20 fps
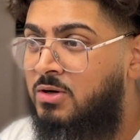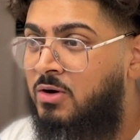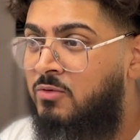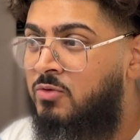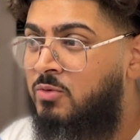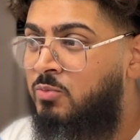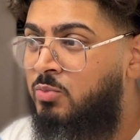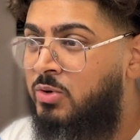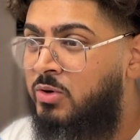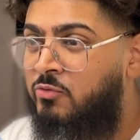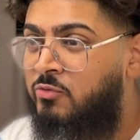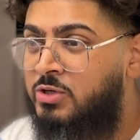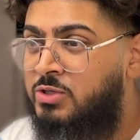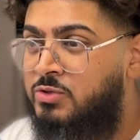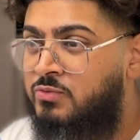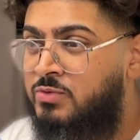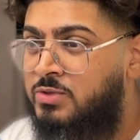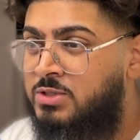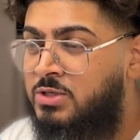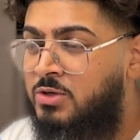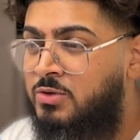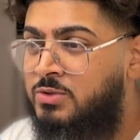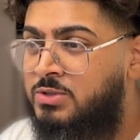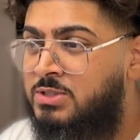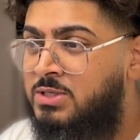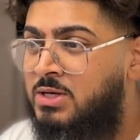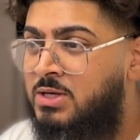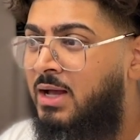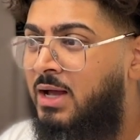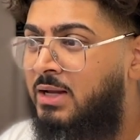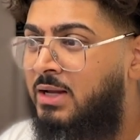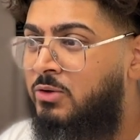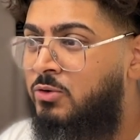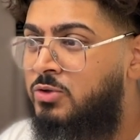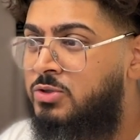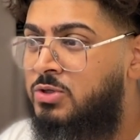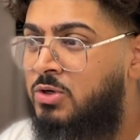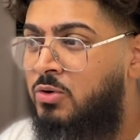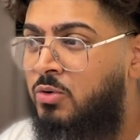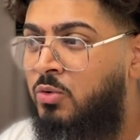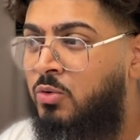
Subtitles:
of the previous results and also